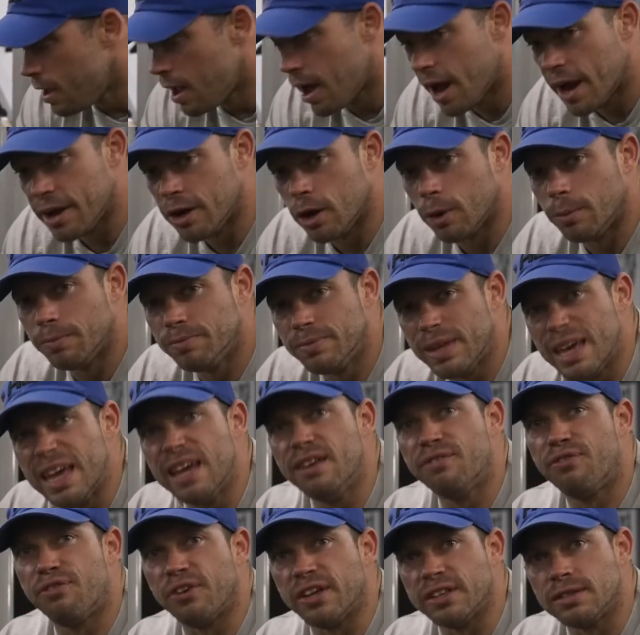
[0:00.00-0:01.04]
I know
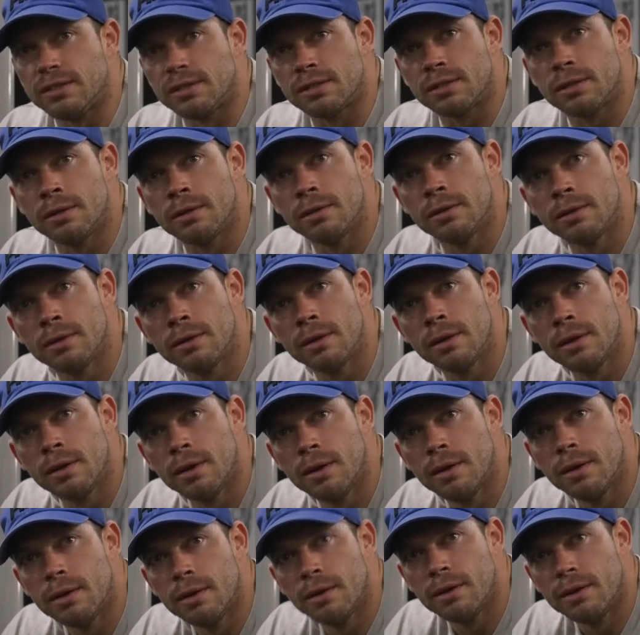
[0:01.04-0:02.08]
infants
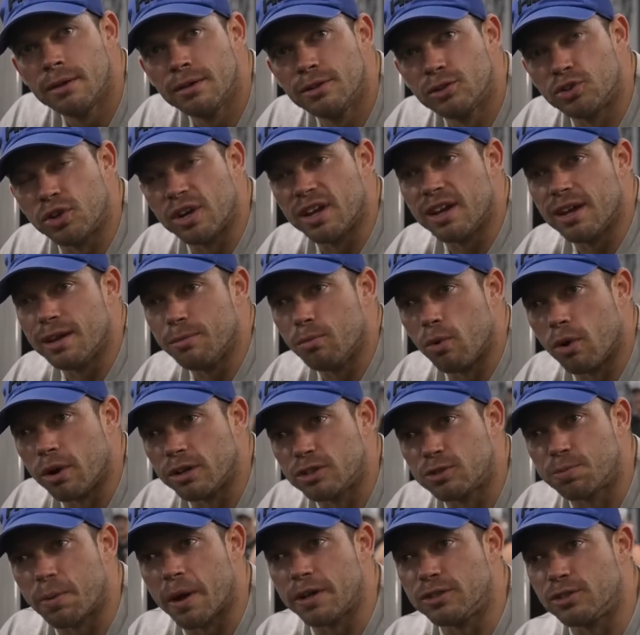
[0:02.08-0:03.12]
drinking more
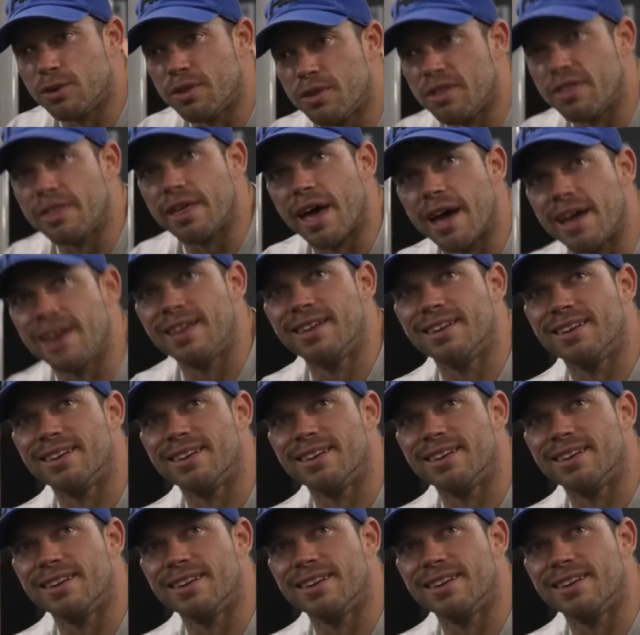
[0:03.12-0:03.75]
espresso than that.